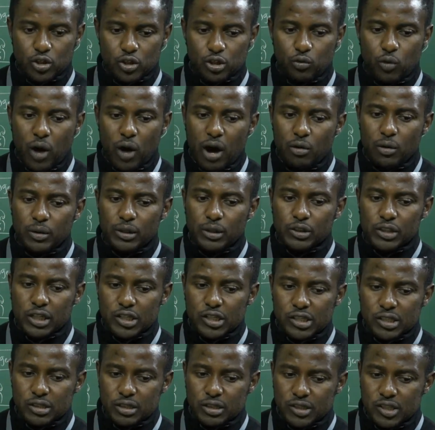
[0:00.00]
So what would
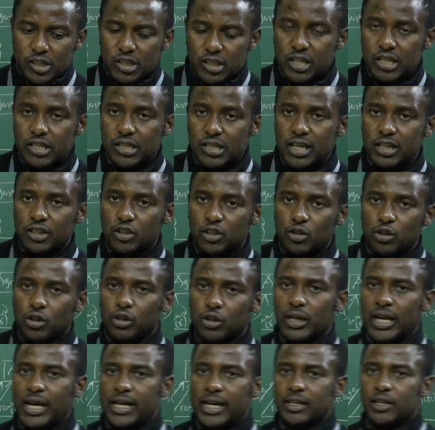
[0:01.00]
the succeeding state
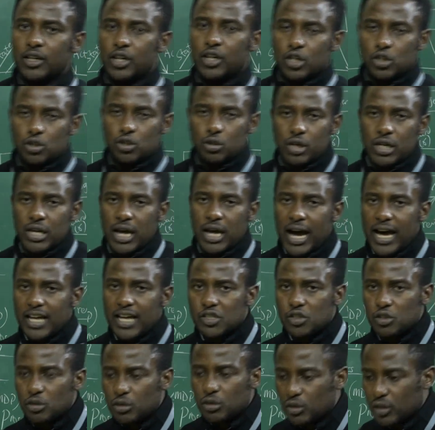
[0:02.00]
look like? So it
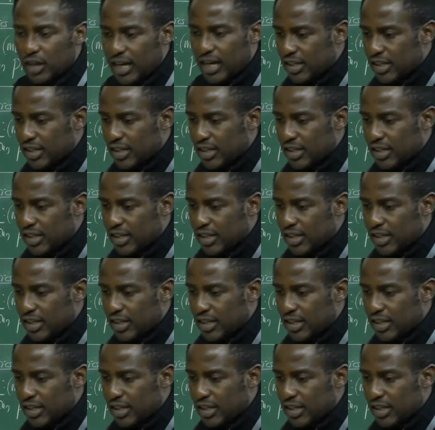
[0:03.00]
has to